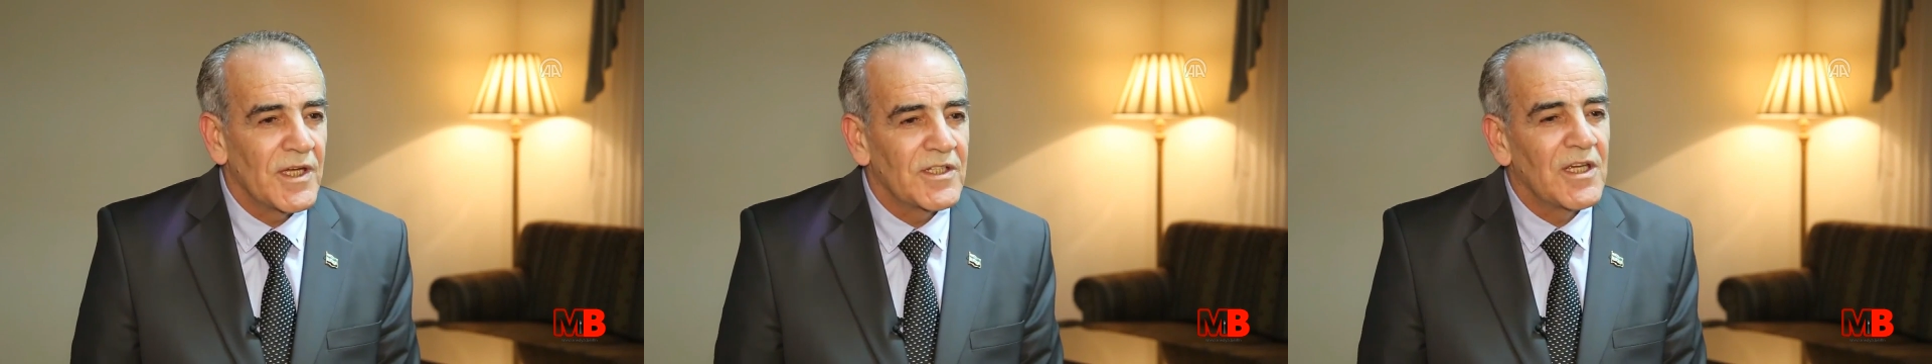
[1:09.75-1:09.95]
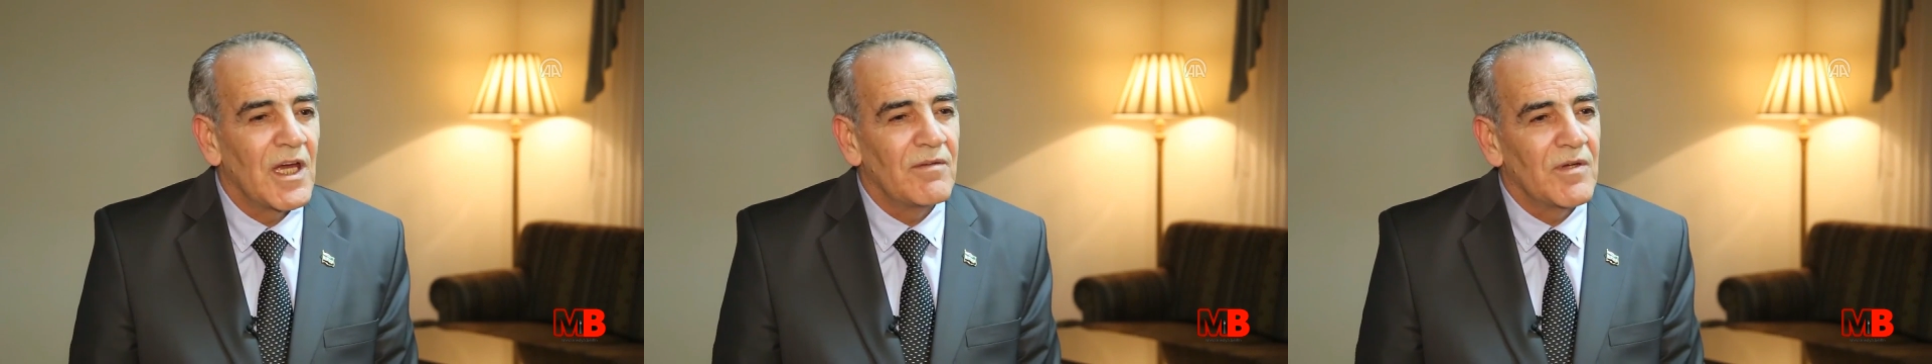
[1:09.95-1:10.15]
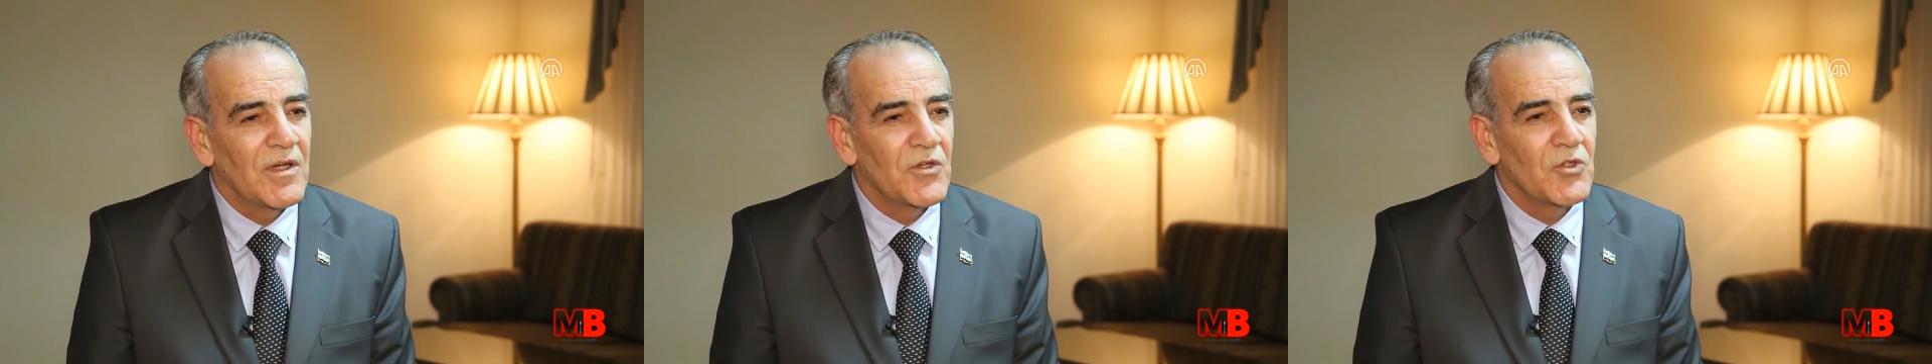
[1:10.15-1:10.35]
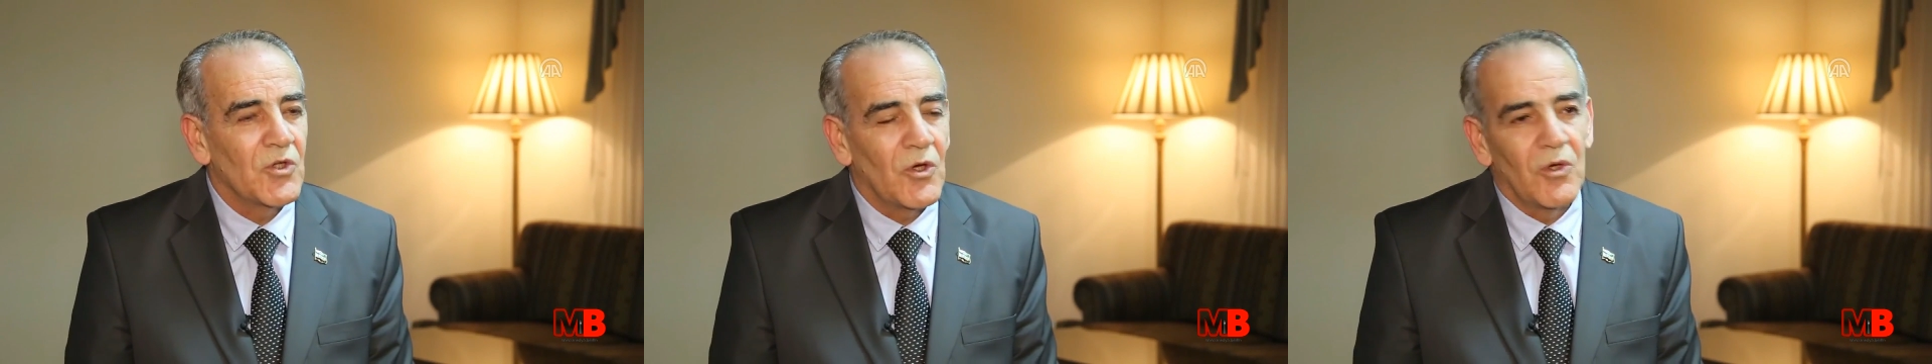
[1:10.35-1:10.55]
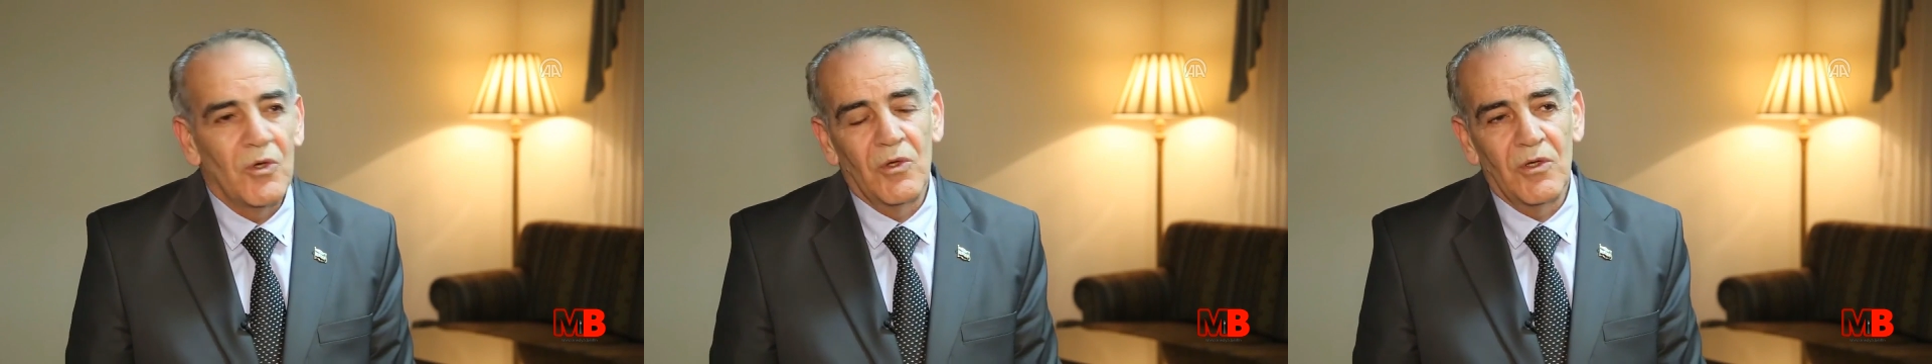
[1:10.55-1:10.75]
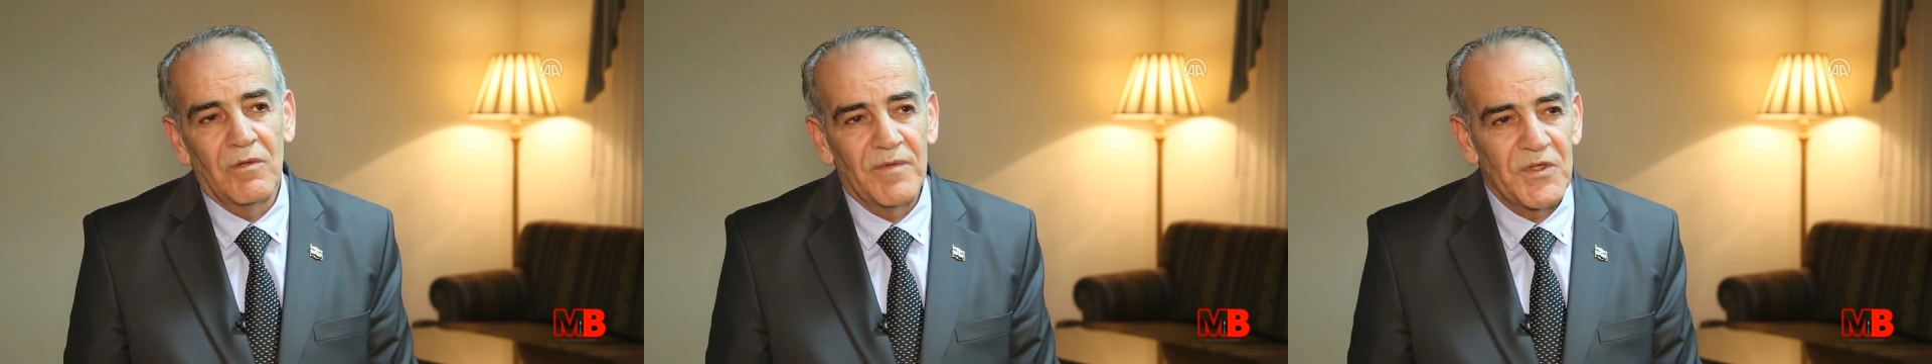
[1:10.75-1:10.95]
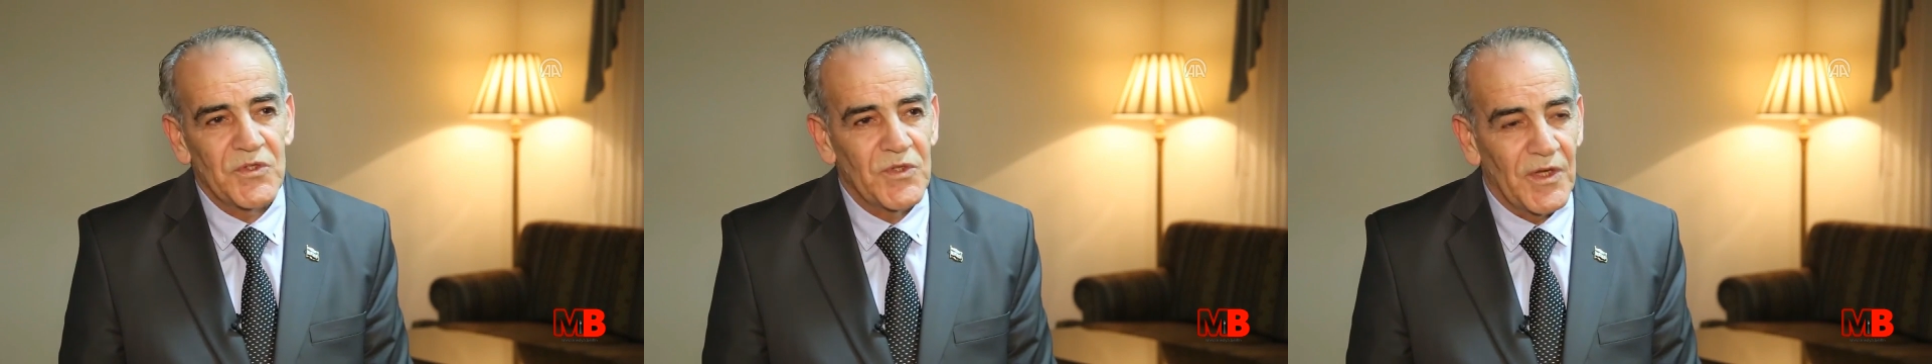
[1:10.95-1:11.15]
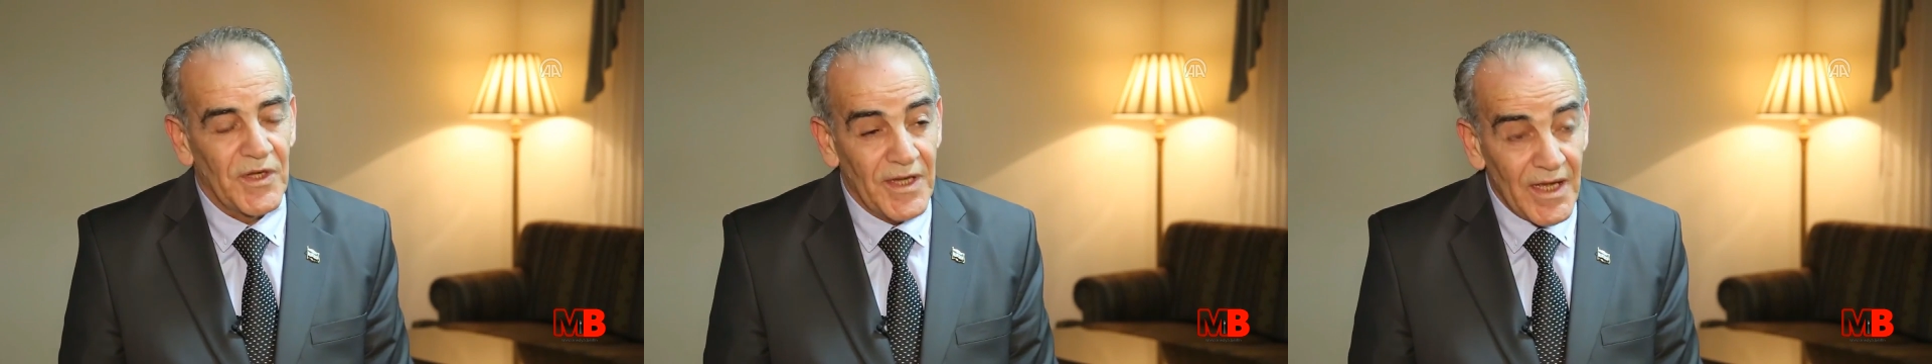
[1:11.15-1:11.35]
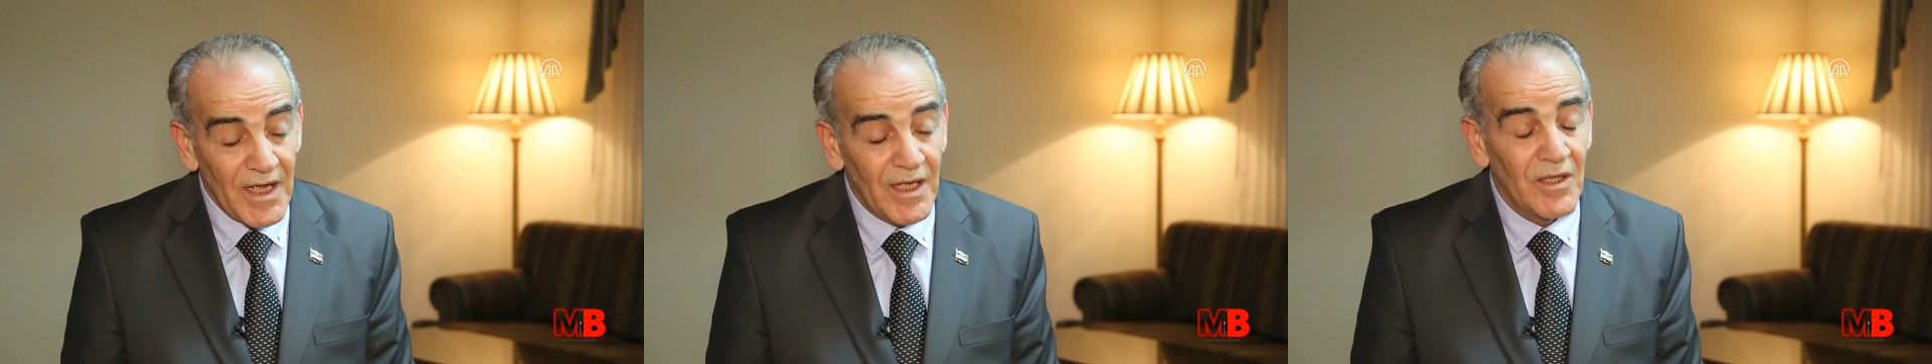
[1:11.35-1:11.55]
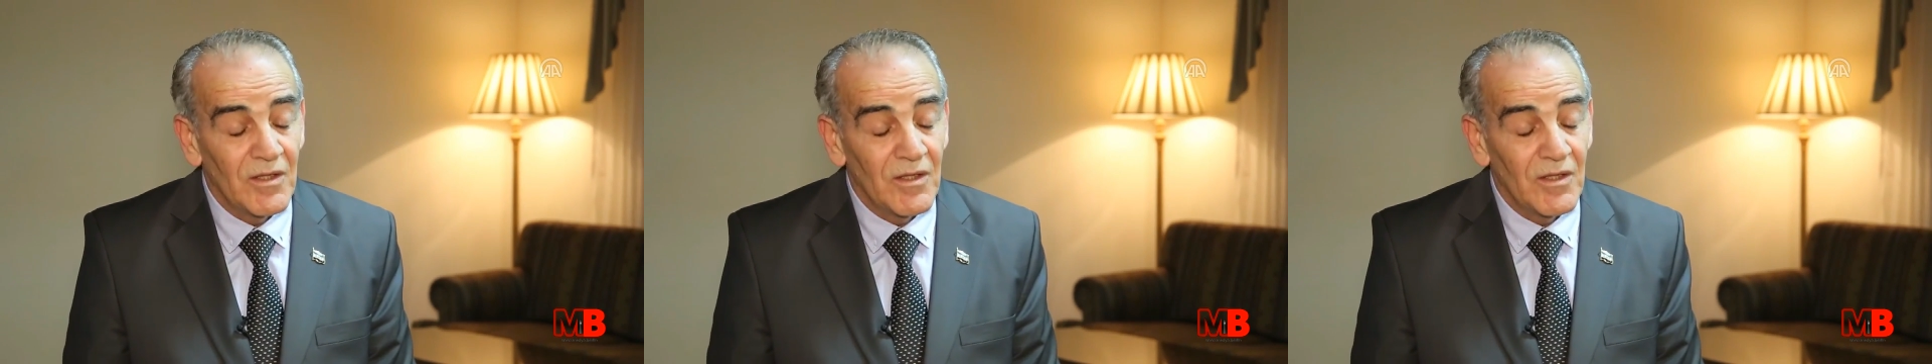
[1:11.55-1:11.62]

covers all over Syria,